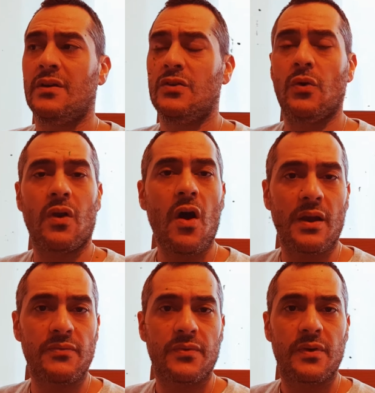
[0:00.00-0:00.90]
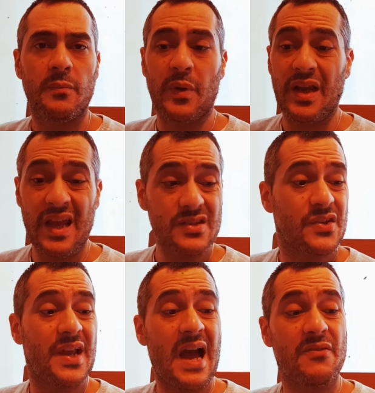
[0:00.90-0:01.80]
your life, but it is
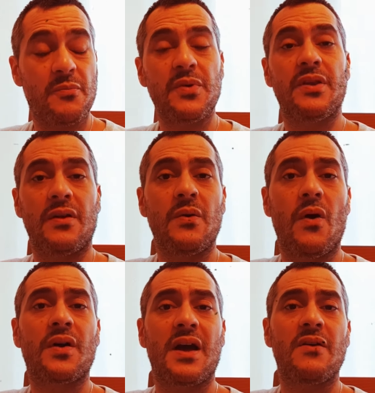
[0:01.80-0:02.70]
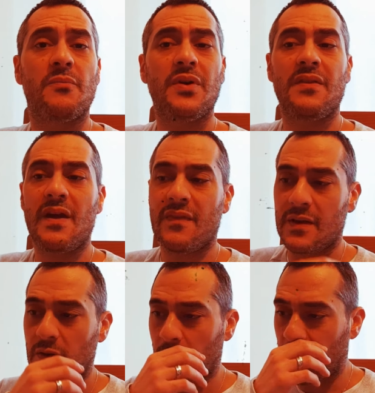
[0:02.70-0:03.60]
going to have, you know, you are going to have money there that
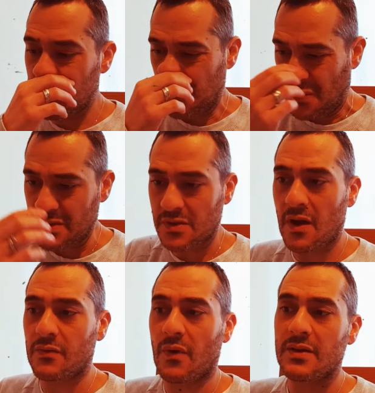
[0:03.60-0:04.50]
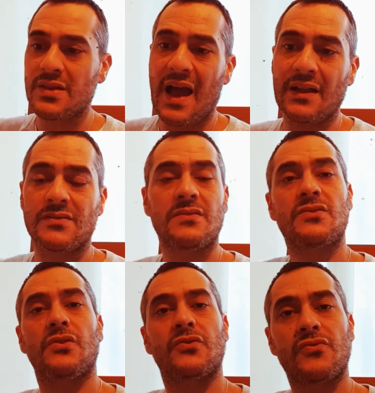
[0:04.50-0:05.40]
you can put to one side, right, to add
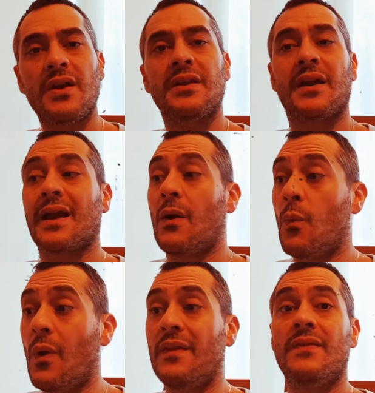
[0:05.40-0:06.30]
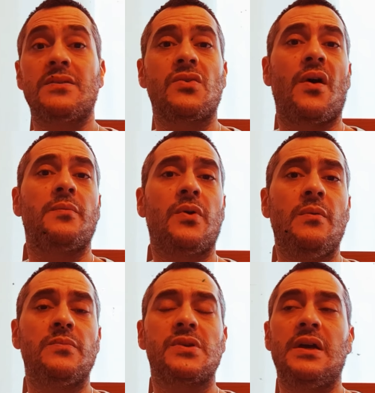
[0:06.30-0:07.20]
to your trading account when the time
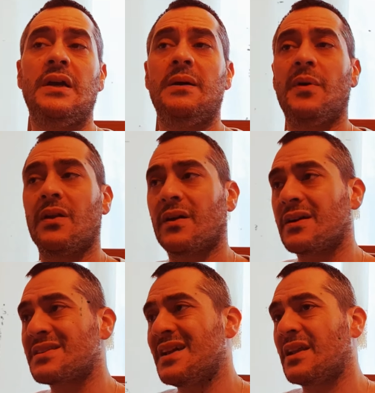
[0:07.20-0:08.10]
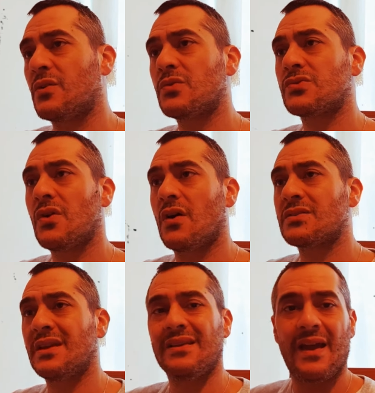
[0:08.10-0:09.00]
comes. But like I said, it all
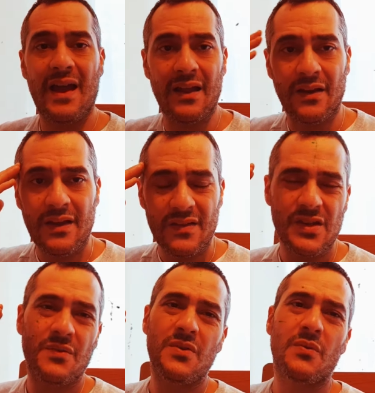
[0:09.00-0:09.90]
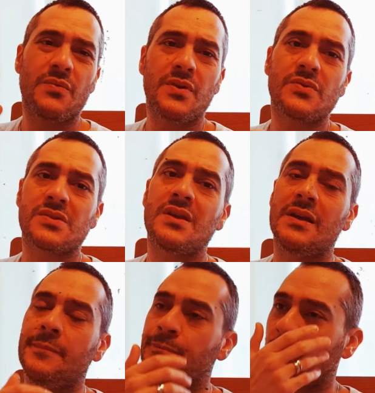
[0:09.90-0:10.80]
starts in your head. You'll
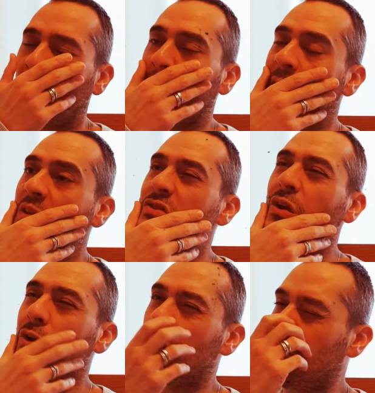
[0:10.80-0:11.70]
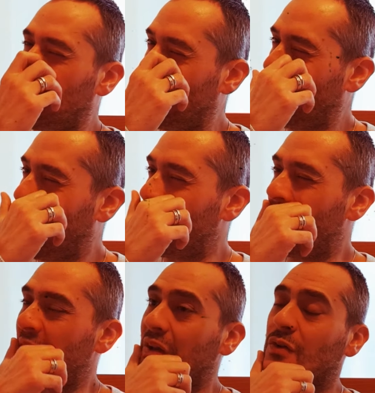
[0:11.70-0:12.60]
see, and I know there's a lot of people out
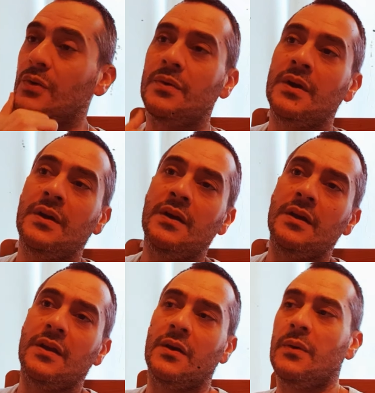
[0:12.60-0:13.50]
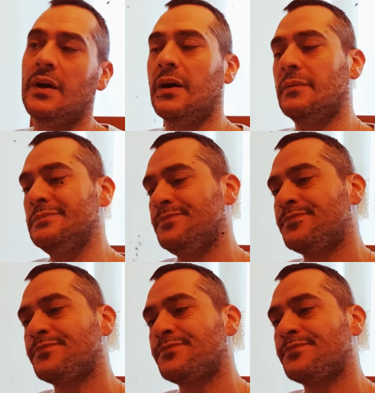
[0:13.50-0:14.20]
there that do, you know,